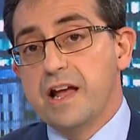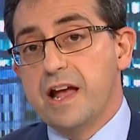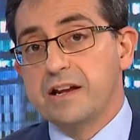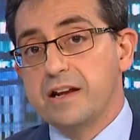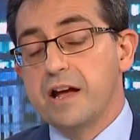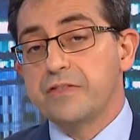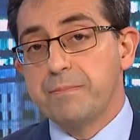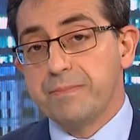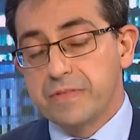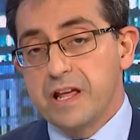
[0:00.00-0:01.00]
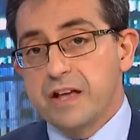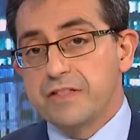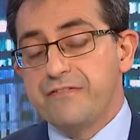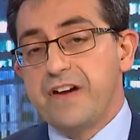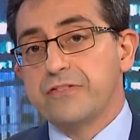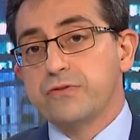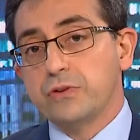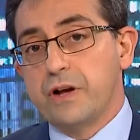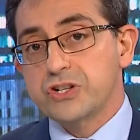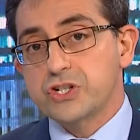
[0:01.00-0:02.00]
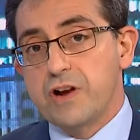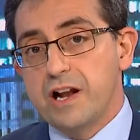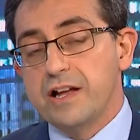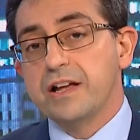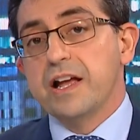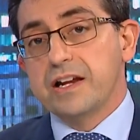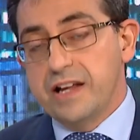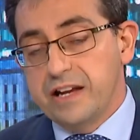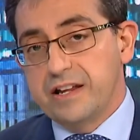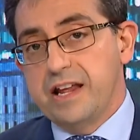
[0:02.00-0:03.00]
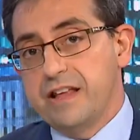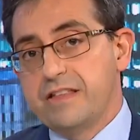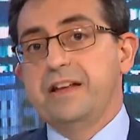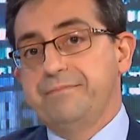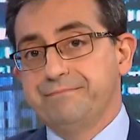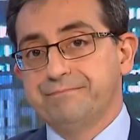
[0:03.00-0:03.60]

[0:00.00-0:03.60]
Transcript: And uh, the, the faithful of Australia need to hear that.